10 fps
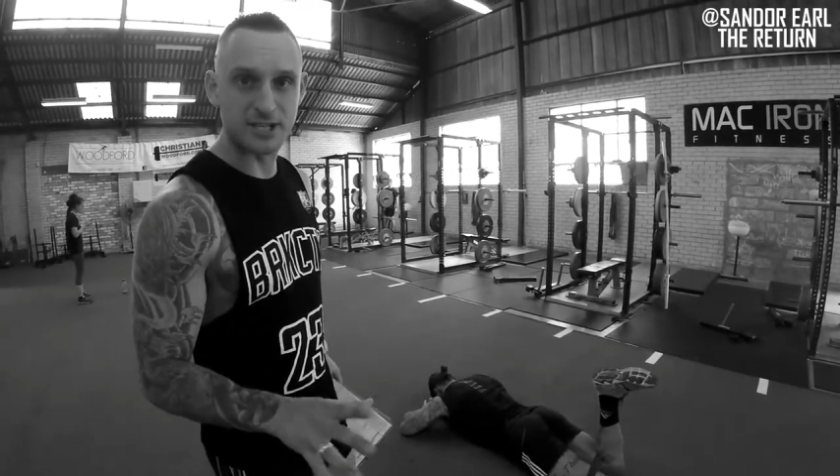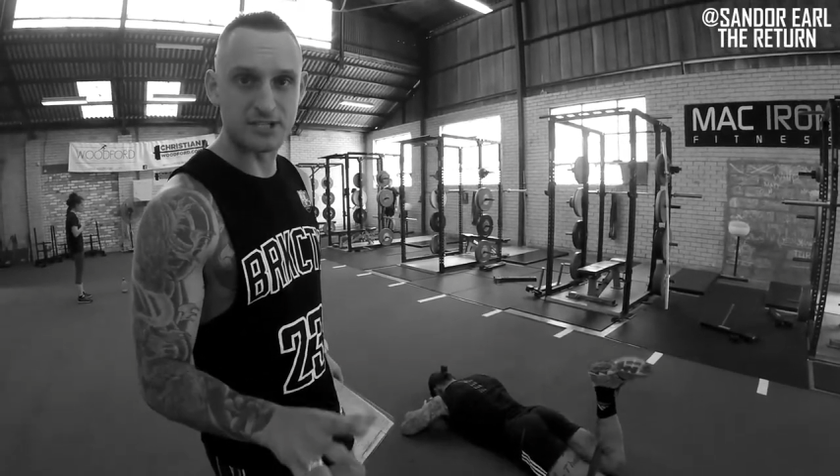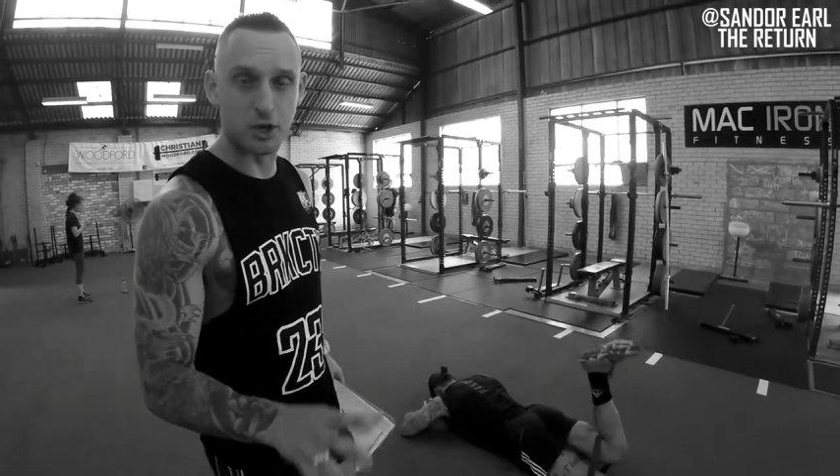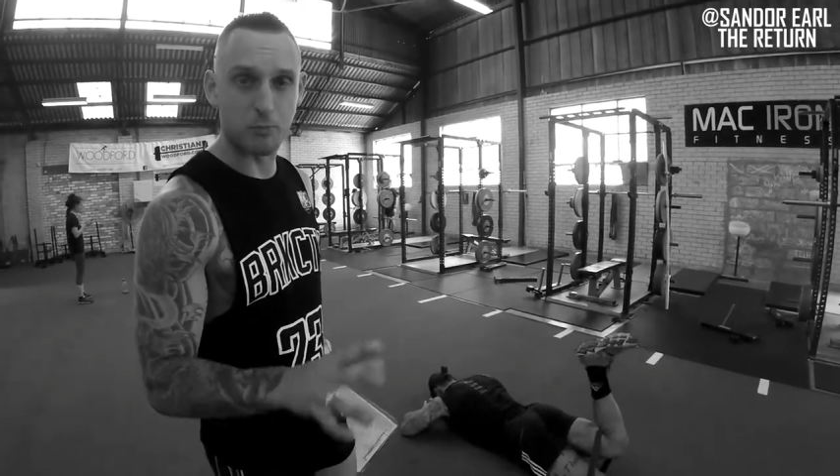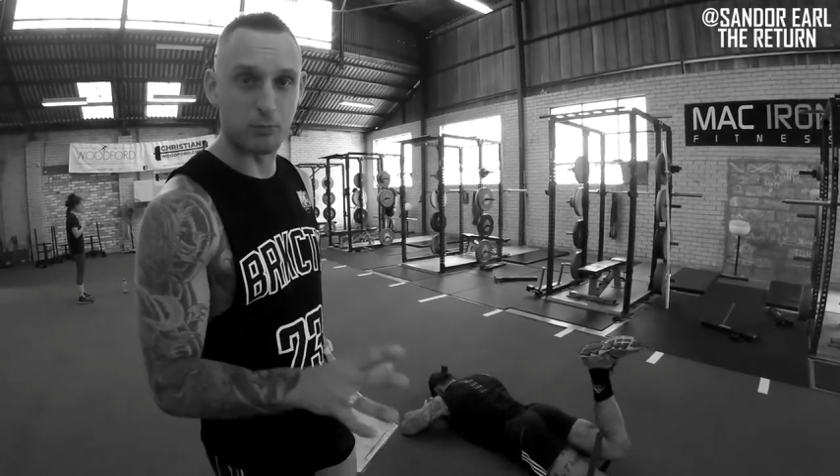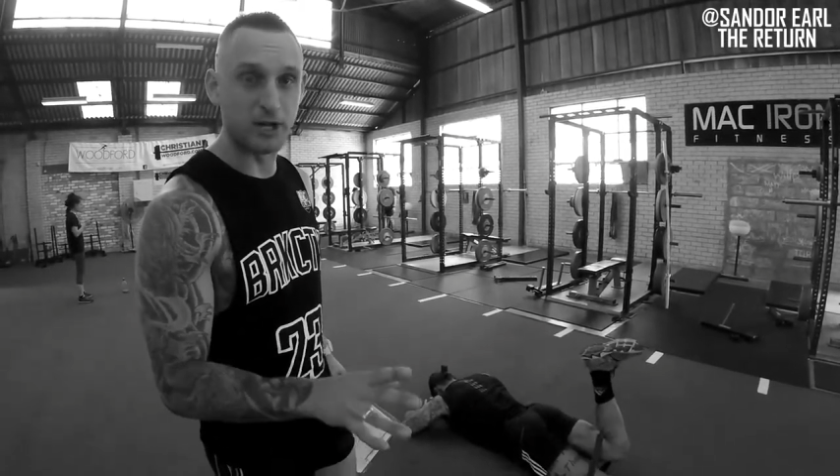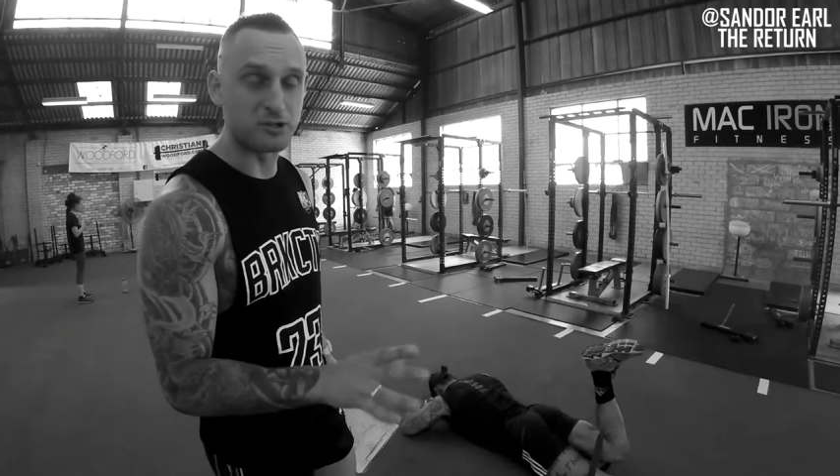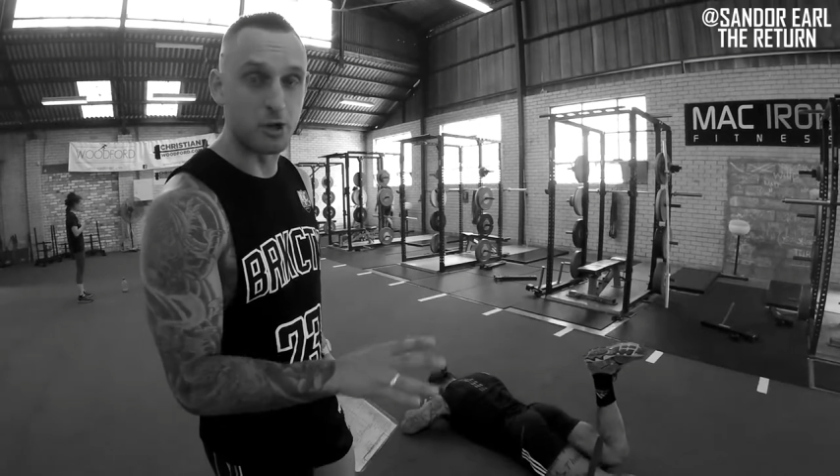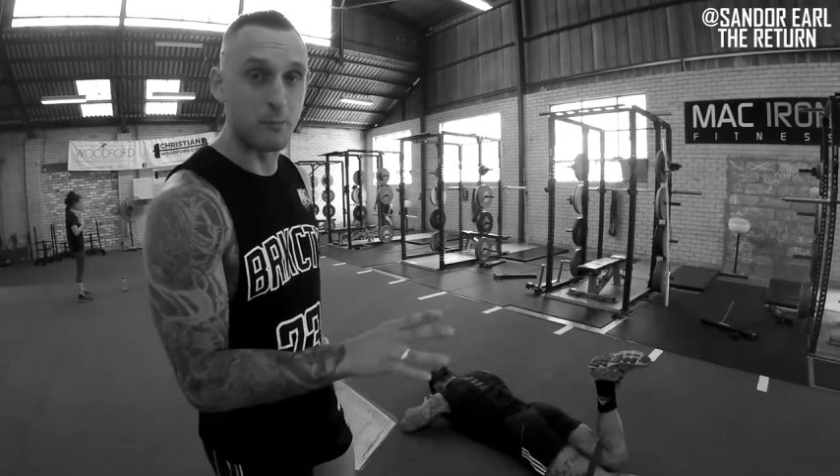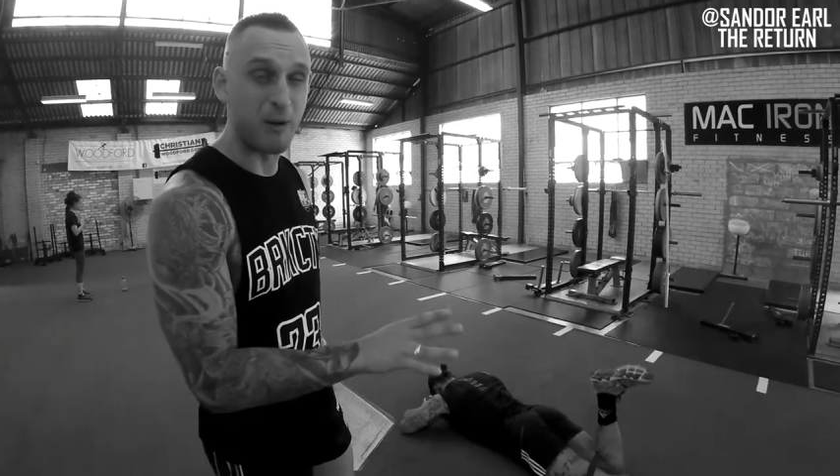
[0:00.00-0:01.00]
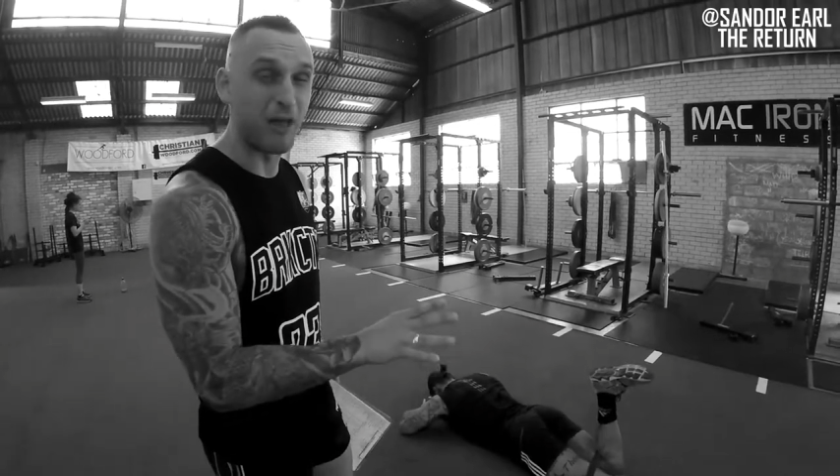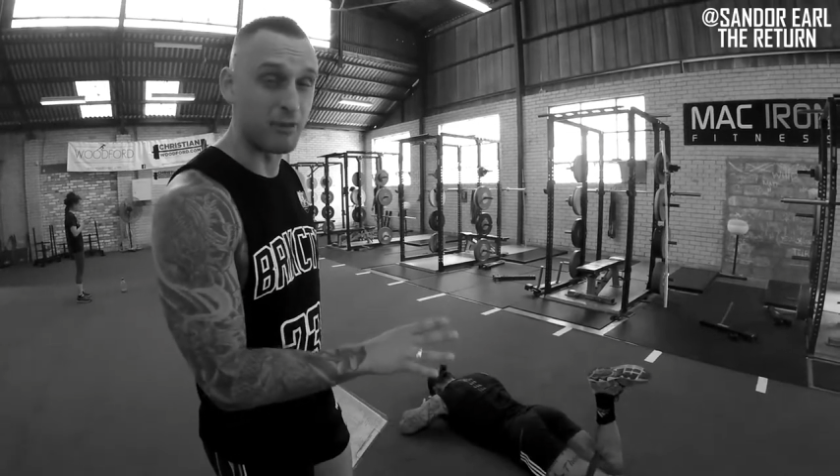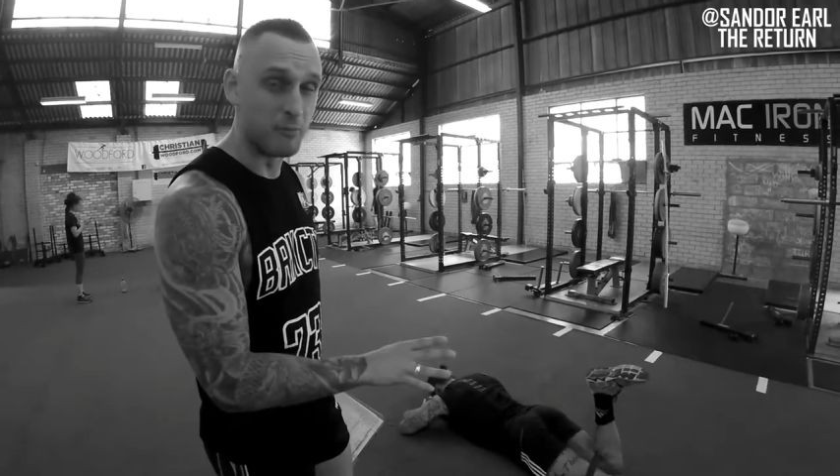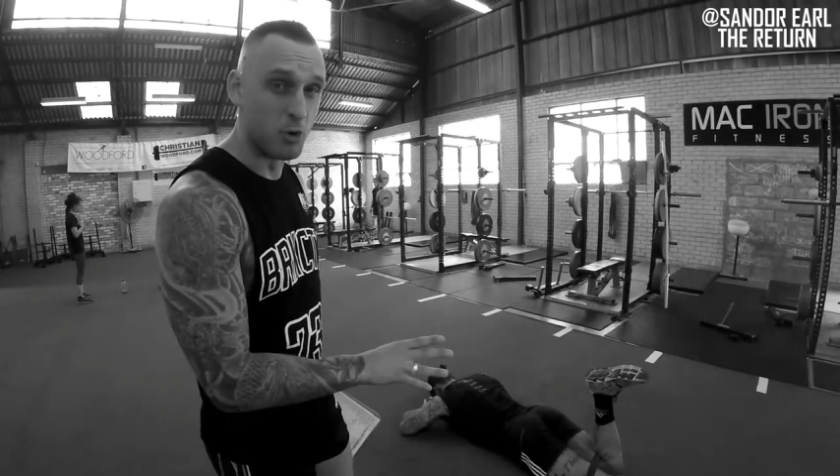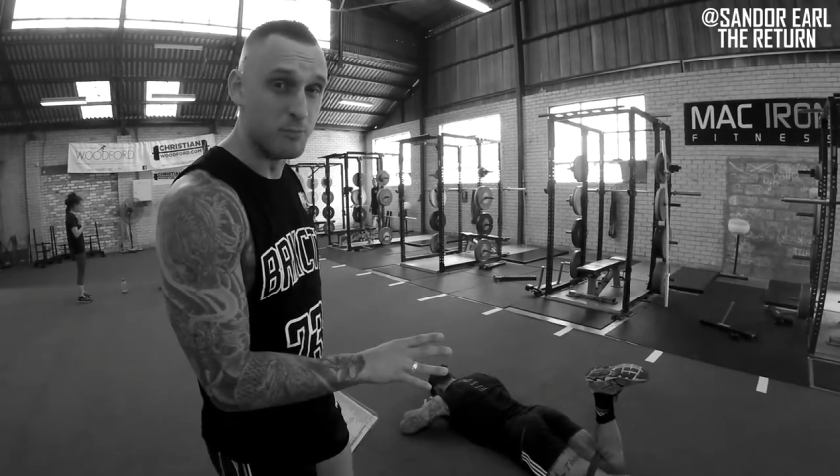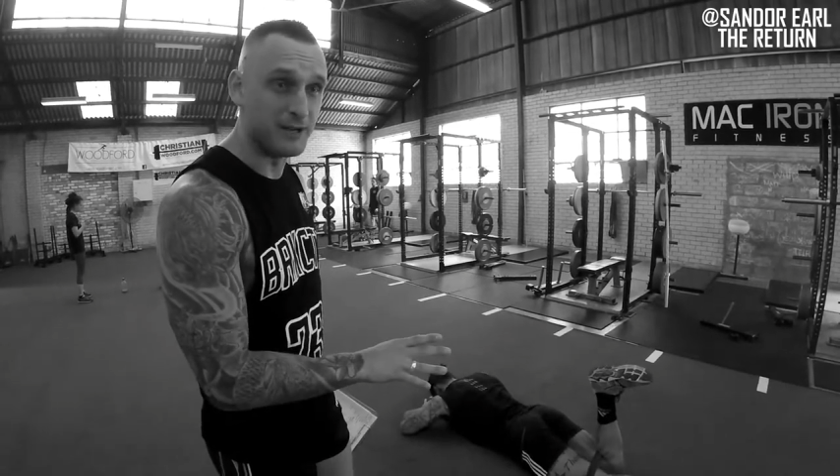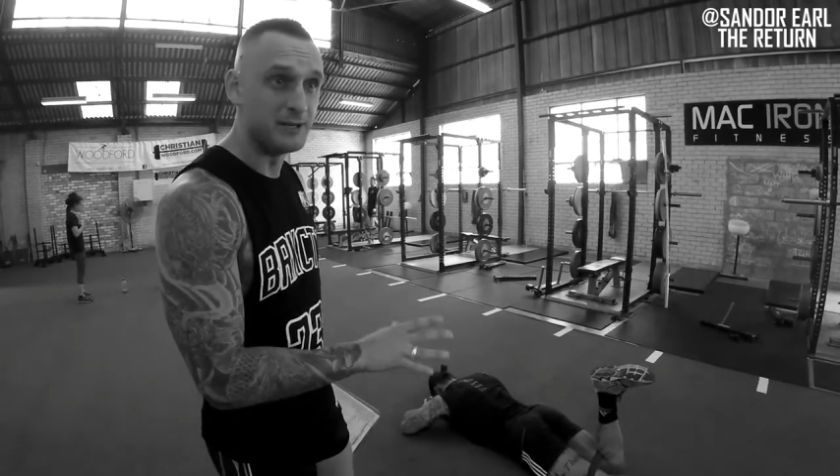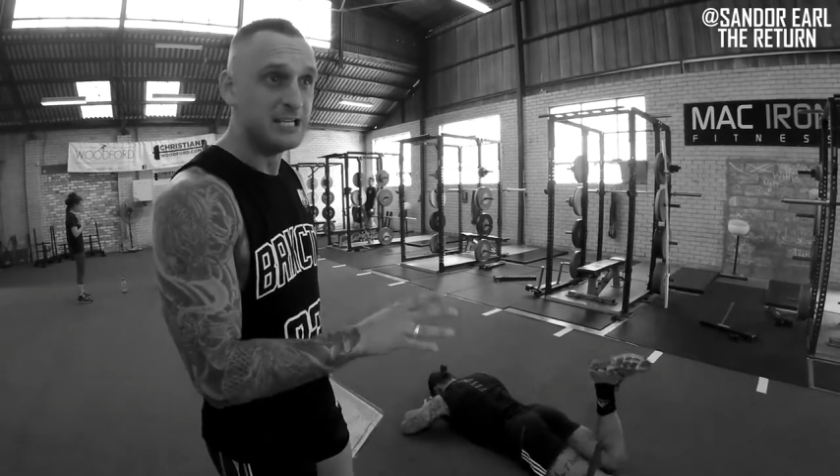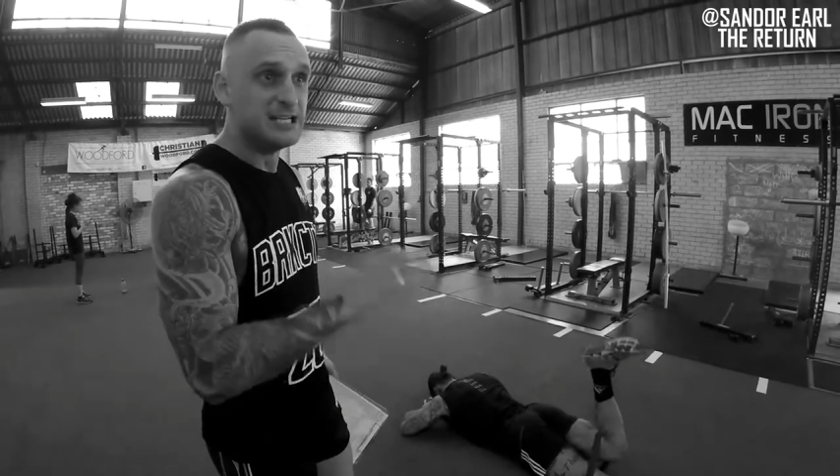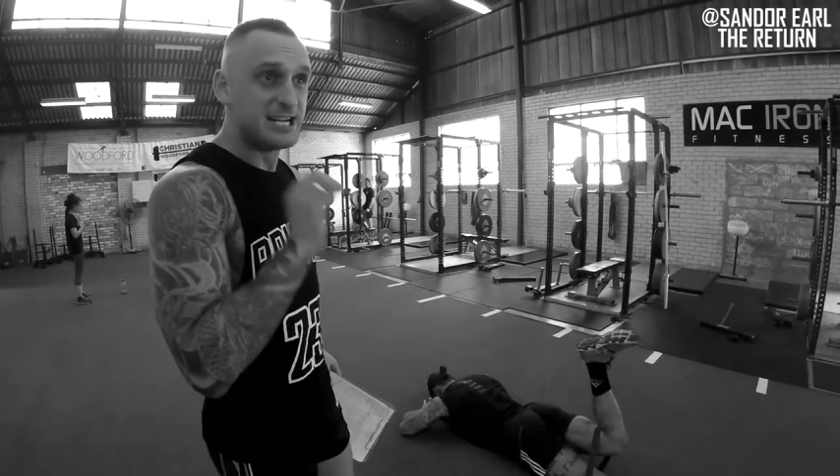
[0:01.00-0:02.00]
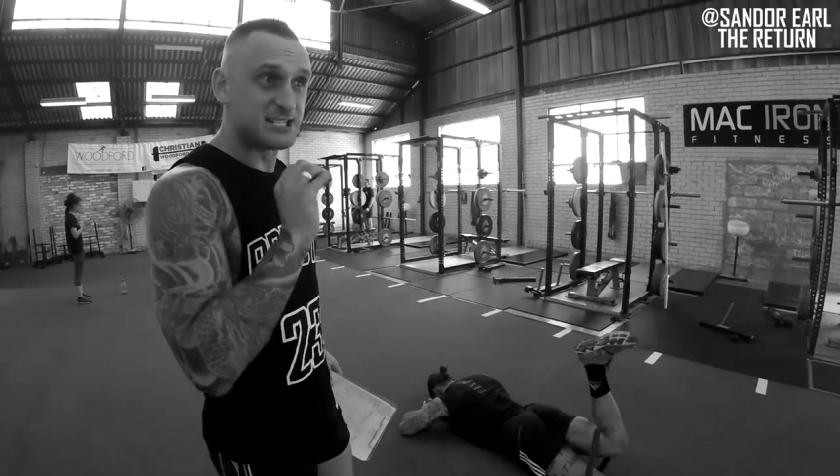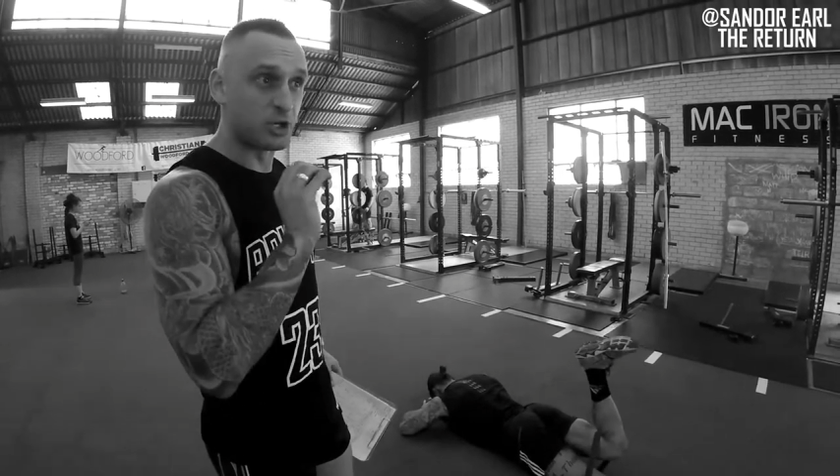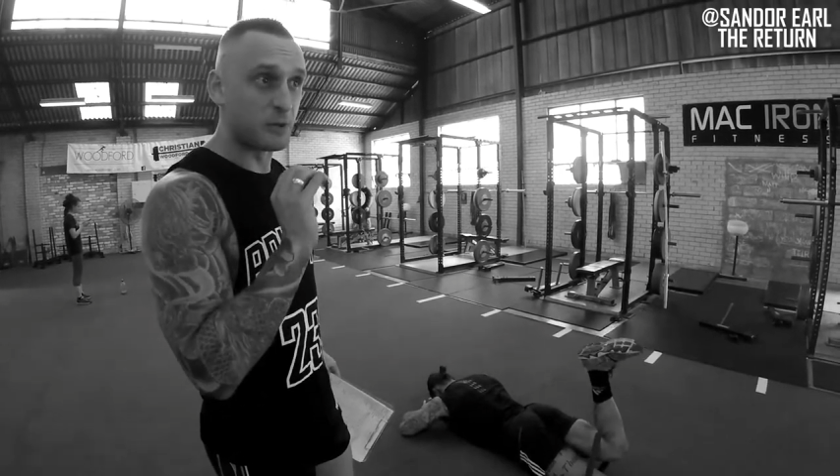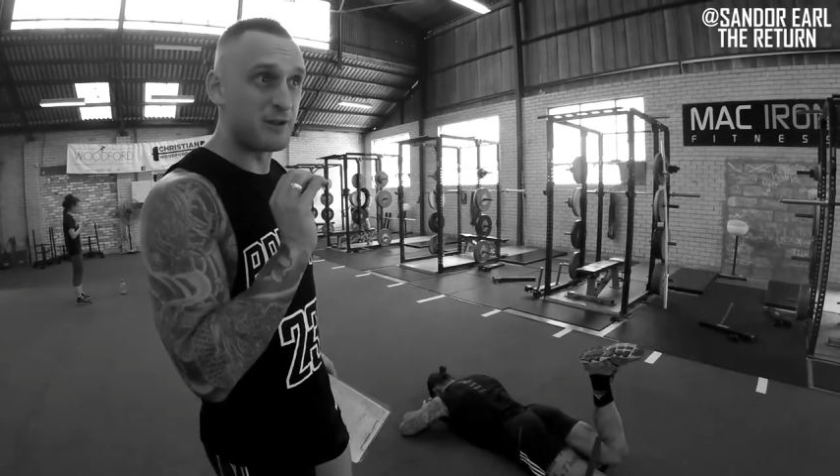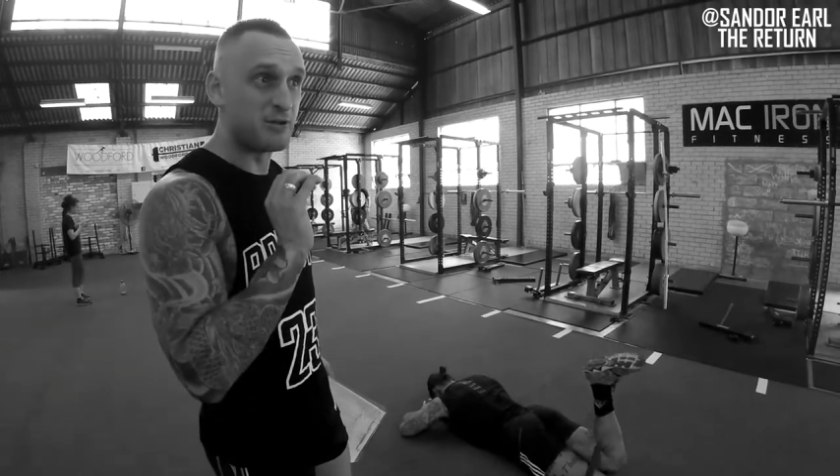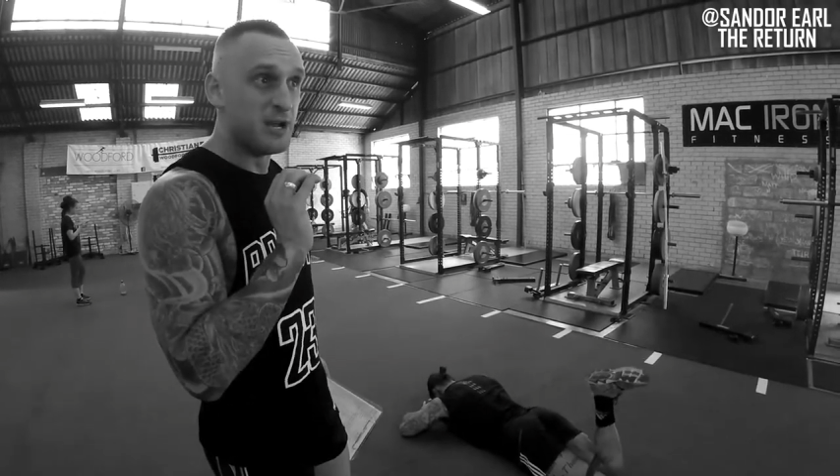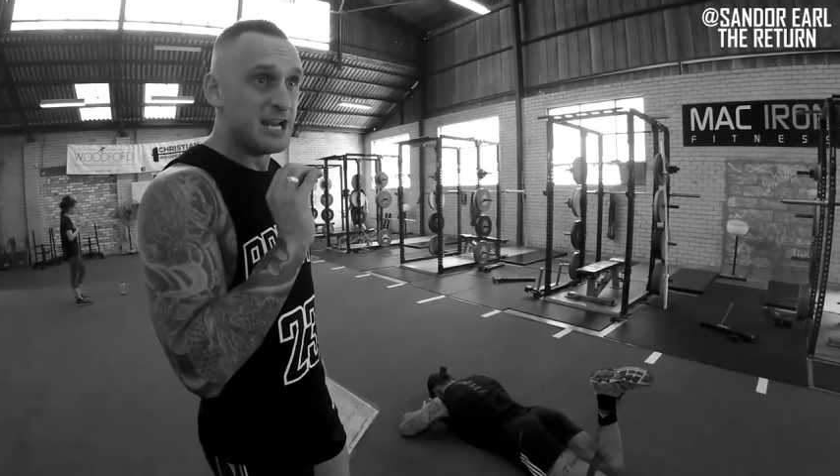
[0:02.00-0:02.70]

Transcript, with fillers: It's not a predetermined path of movement it's got to be